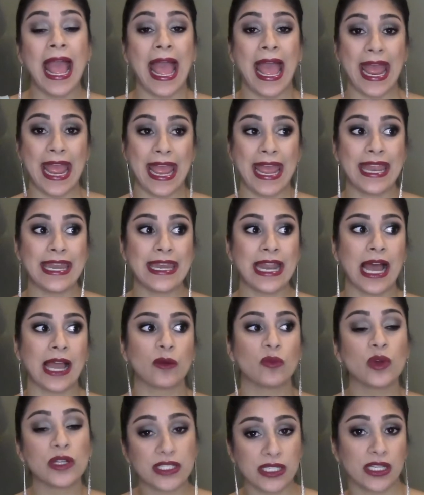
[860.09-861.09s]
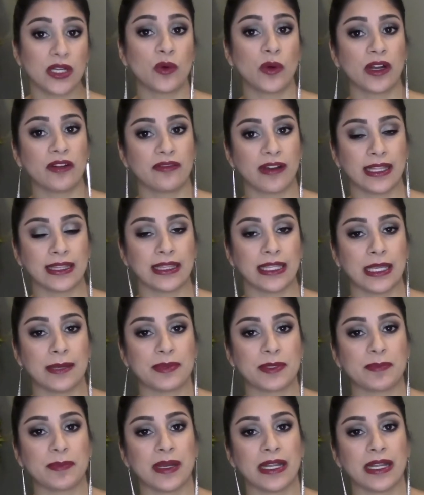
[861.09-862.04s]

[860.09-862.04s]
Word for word: And I was going to wear red lips,